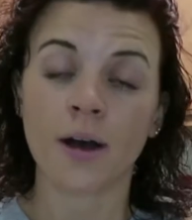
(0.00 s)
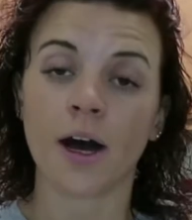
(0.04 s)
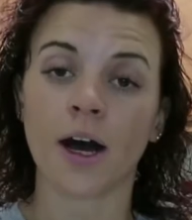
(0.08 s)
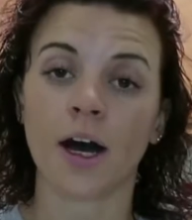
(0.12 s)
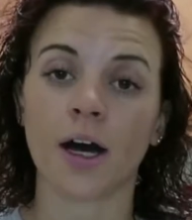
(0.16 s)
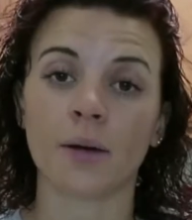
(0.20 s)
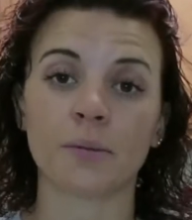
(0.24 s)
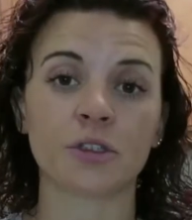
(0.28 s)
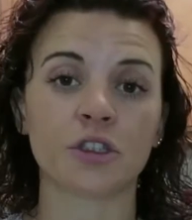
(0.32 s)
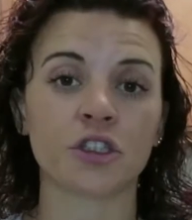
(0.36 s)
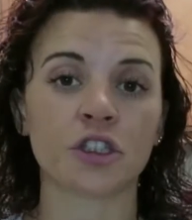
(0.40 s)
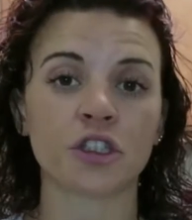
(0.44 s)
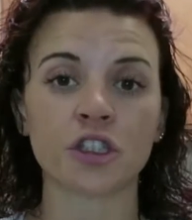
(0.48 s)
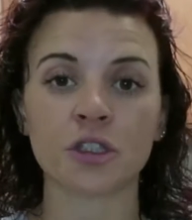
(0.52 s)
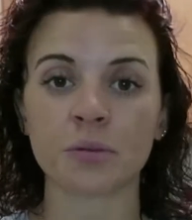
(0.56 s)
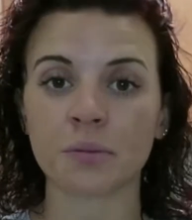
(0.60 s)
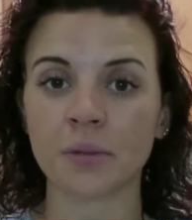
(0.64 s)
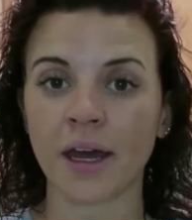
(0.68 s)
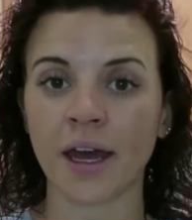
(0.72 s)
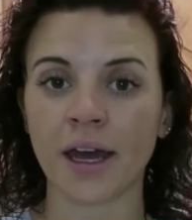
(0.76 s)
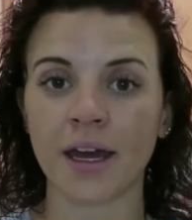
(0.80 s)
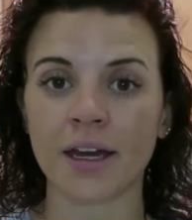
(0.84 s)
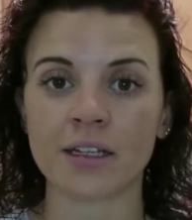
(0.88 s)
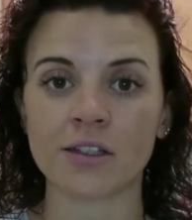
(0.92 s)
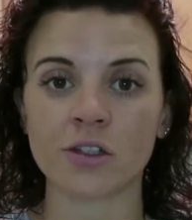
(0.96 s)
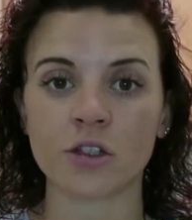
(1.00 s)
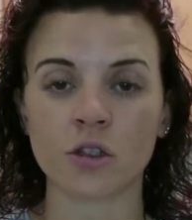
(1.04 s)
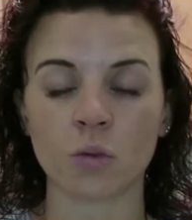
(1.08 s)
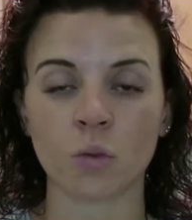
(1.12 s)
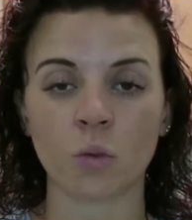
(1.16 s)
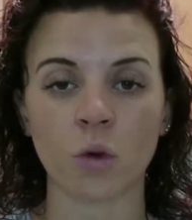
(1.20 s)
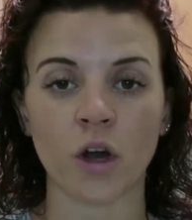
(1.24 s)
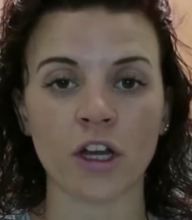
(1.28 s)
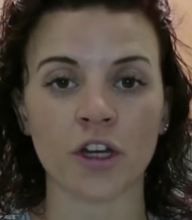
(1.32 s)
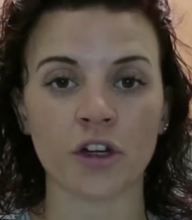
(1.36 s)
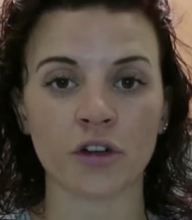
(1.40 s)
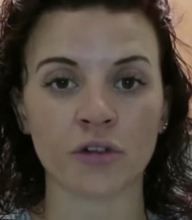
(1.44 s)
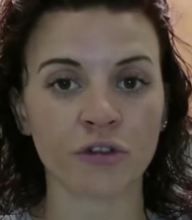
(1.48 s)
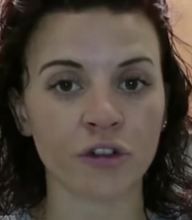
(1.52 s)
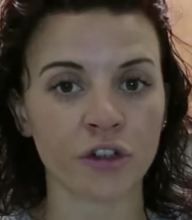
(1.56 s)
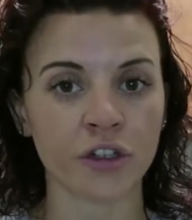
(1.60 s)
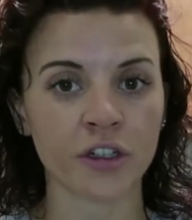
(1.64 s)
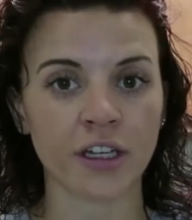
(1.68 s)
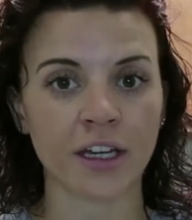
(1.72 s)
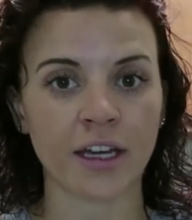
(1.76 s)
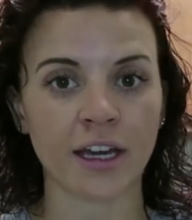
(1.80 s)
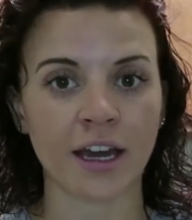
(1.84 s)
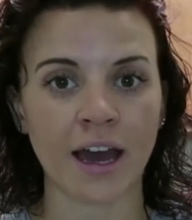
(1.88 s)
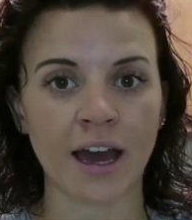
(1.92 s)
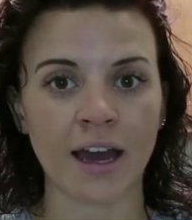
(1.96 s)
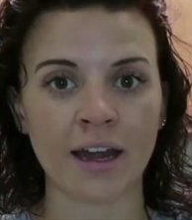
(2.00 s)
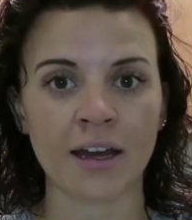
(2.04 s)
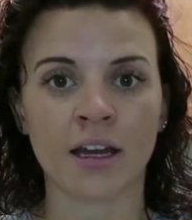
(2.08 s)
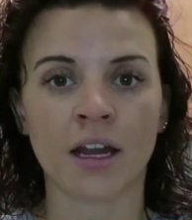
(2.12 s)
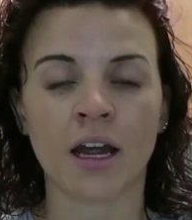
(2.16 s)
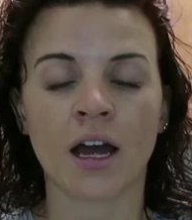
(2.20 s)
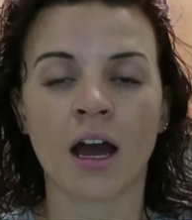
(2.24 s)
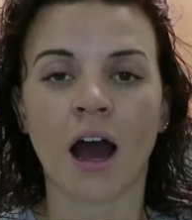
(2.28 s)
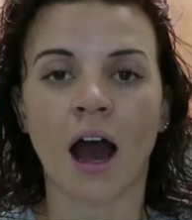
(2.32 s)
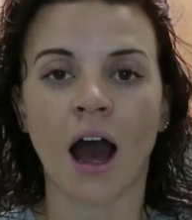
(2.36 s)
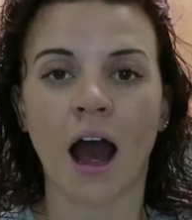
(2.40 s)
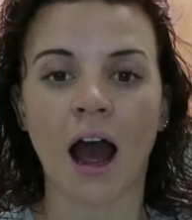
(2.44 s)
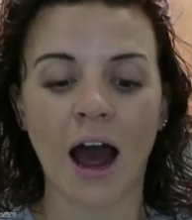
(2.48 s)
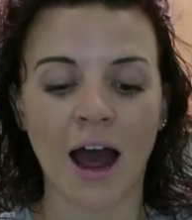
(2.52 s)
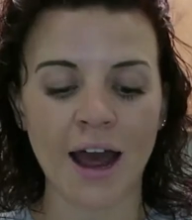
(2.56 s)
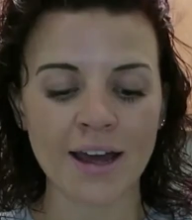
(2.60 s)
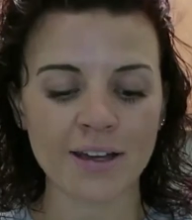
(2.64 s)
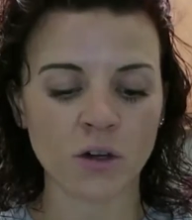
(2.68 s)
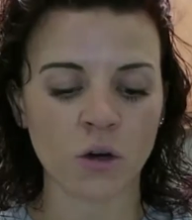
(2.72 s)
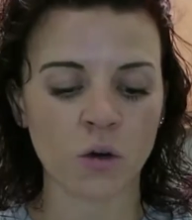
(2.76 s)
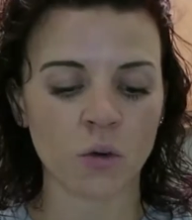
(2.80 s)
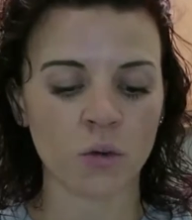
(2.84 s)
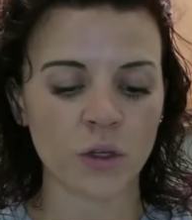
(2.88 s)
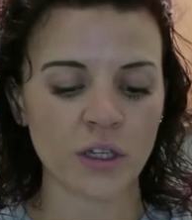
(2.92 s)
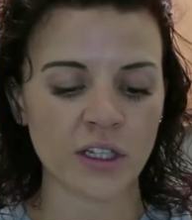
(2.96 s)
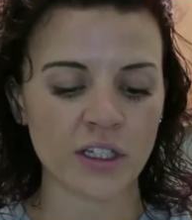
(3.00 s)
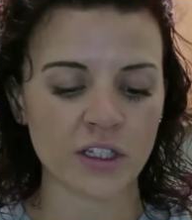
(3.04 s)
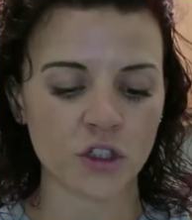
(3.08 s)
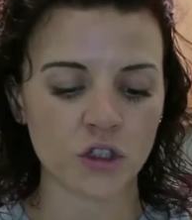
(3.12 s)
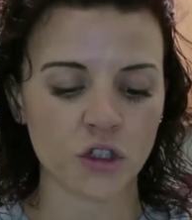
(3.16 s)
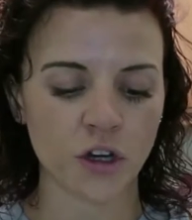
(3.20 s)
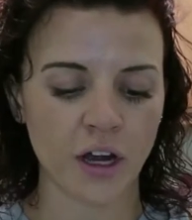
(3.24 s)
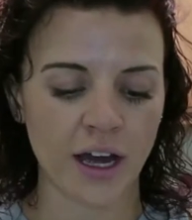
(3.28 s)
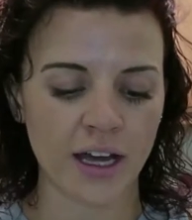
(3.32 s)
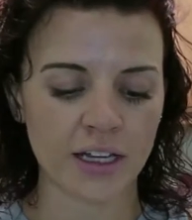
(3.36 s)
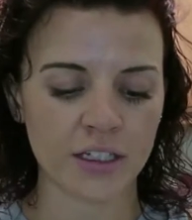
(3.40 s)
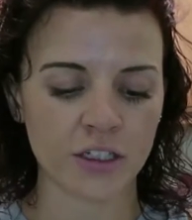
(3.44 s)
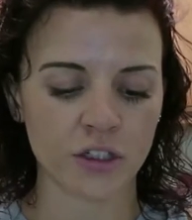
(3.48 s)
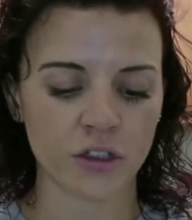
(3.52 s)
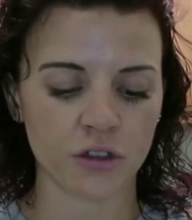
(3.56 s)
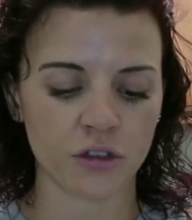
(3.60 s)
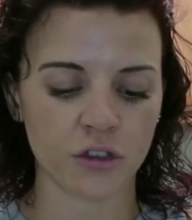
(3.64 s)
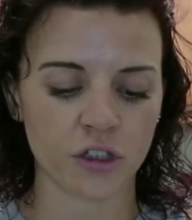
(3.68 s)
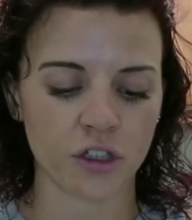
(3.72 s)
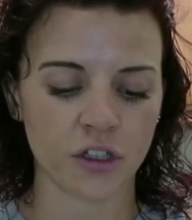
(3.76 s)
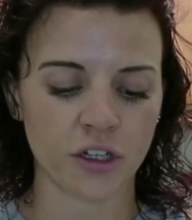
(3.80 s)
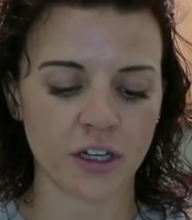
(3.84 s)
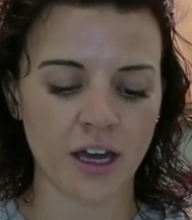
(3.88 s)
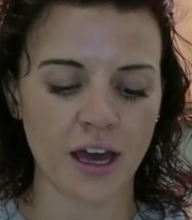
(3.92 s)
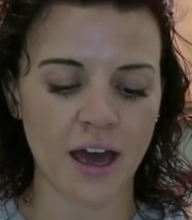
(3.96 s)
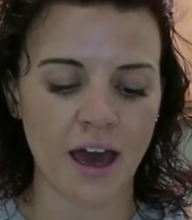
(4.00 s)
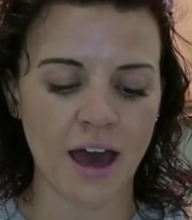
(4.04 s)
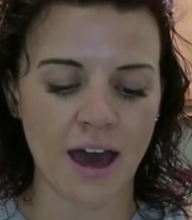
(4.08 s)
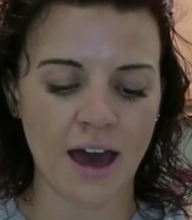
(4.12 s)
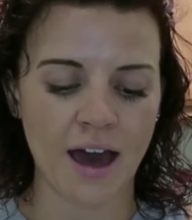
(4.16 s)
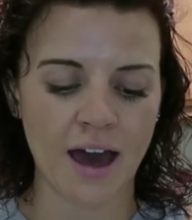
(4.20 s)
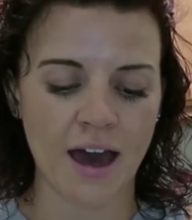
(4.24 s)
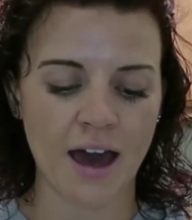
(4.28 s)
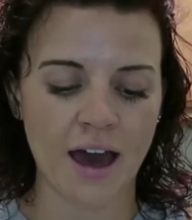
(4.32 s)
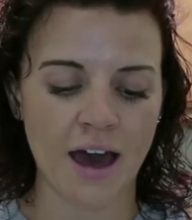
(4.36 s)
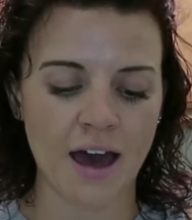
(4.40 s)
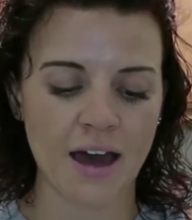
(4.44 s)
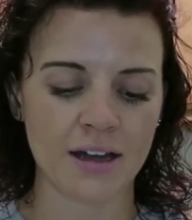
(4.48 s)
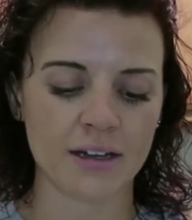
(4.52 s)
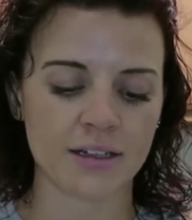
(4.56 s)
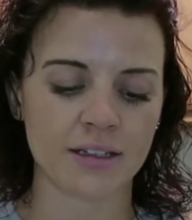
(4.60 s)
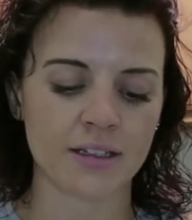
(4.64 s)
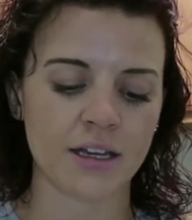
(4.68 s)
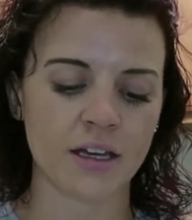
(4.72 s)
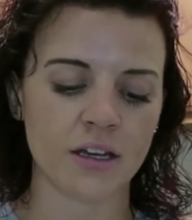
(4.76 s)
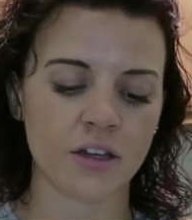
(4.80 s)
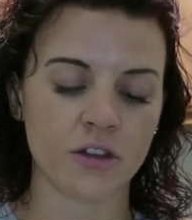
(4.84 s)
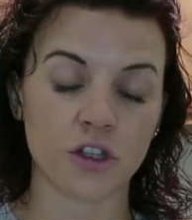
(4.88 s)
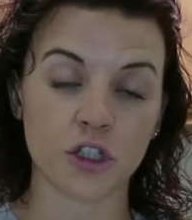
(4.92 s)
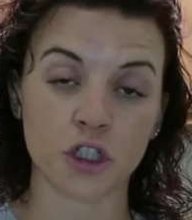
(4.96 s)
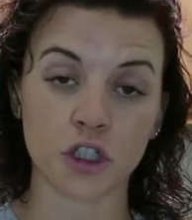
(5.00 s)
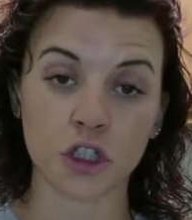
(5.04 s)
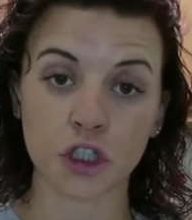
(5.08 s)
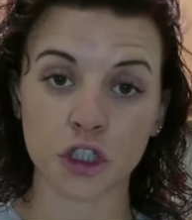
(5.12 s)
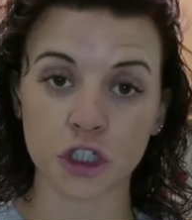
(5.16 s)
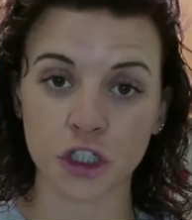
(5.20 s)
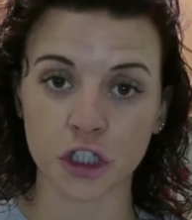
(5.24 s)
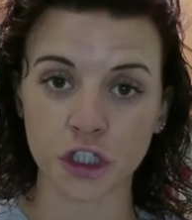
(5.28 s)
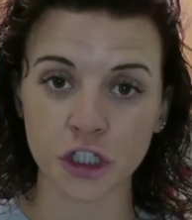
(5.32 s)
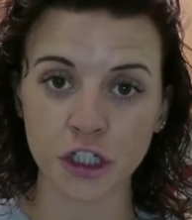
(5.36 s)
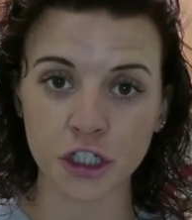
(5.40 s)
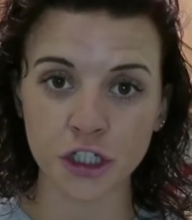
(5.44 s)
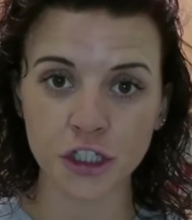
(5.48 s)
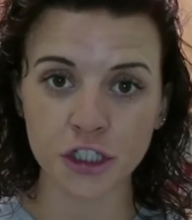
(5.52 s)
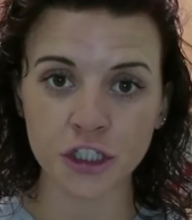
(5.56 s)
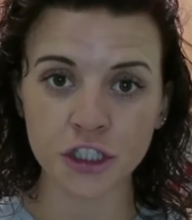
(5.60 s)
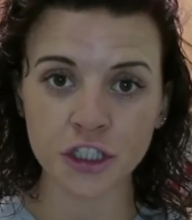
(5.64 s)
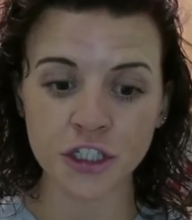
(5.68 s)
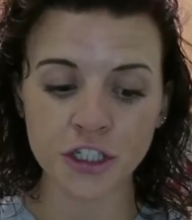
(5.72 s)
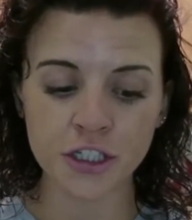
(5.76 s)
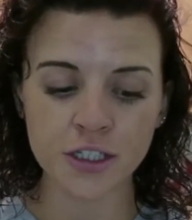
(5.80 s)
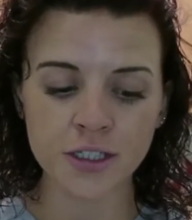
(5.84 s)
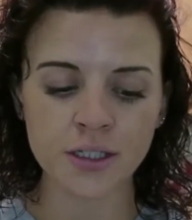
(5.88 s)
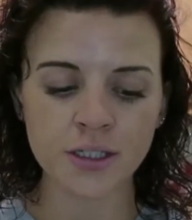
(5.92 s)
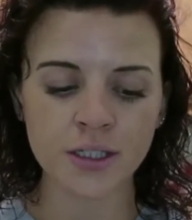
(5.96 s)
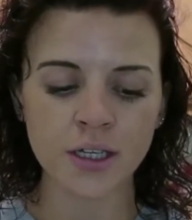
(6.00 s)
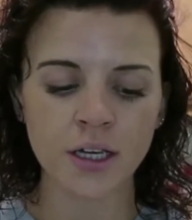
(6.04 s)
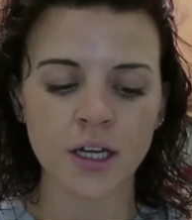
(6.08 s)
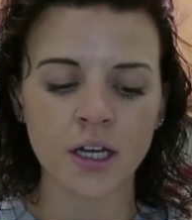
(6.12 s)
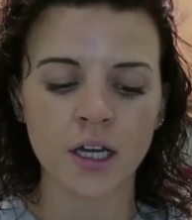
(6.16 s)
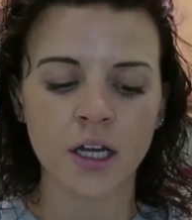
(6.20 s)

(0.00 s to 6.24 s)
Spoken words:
It just depends on what you're looking at. I always try to look at the sugars.